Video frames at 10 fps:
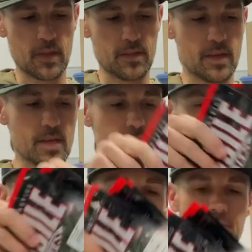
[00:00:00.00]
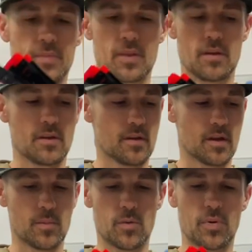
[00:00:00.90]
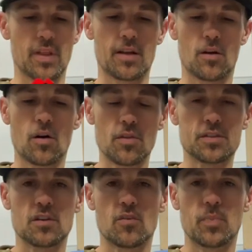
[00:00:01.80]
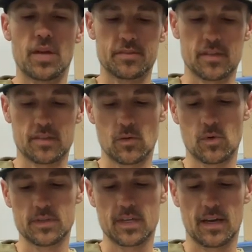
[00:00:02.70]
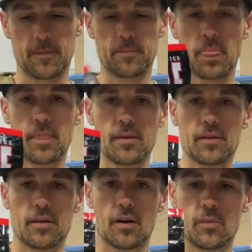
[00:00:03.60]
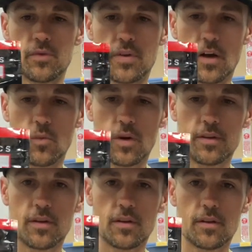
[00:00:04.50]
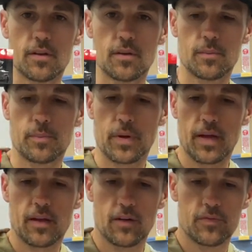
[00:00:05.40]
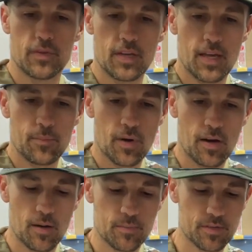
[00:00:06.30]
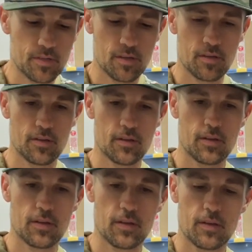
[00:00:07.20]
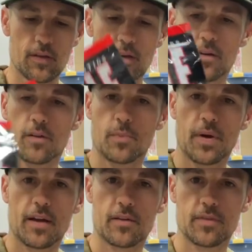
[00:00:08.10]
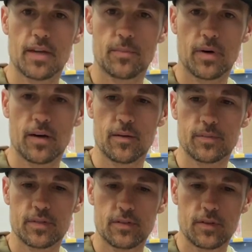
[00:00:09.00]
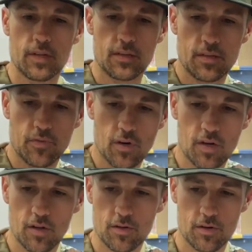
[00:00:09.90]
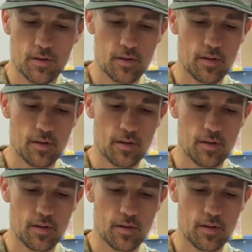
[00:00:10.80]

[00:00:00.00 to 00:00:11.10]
Then I'm gonna pull out all the soft plastics at one time. We've got one pack of Ned Bombs, another pack of Ned Bombs in a different color.